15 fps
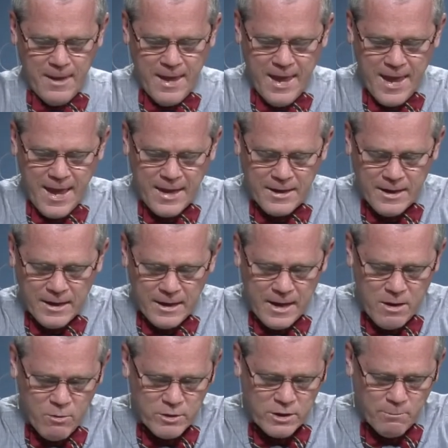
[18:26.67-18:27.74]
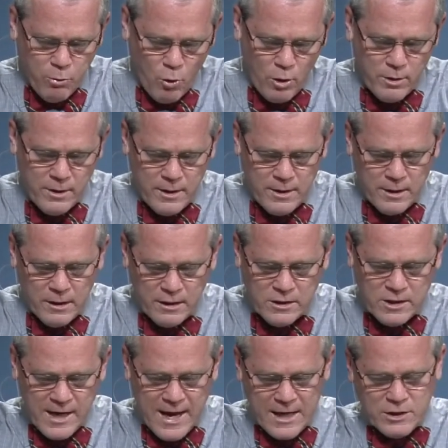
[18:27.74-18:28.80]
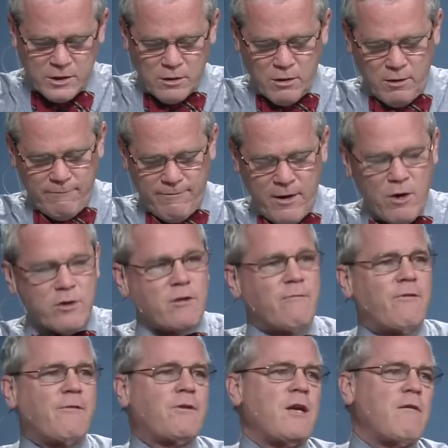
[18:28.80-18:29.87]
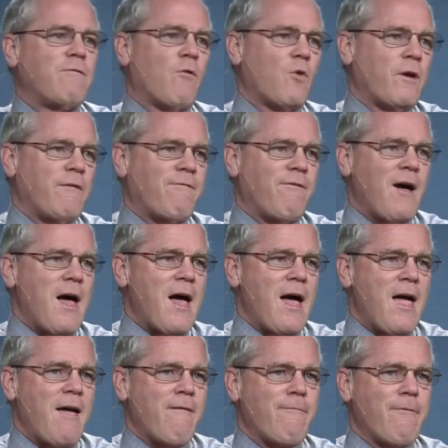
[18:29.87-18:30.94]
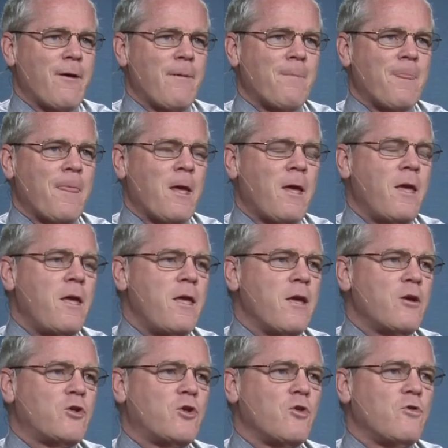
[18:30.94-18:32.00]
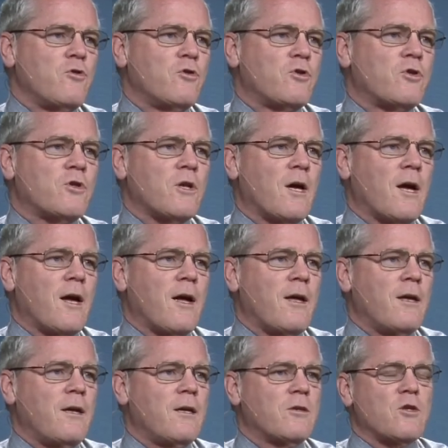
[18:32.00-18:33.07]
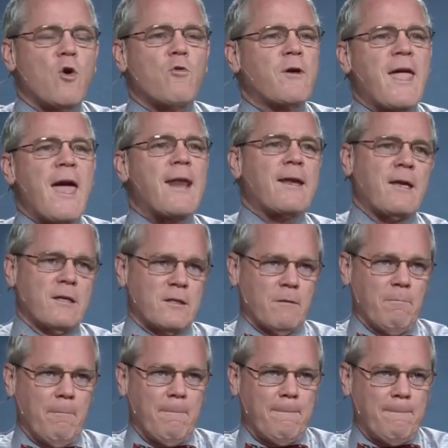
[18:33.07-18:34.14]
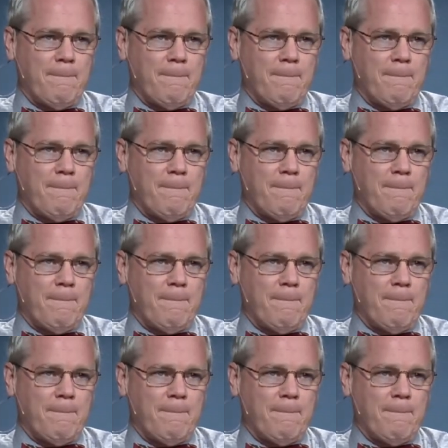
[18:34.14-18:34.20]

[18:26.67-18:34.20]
And he was important in ecclesiastical affairs. In 1545, he issues his own catechism,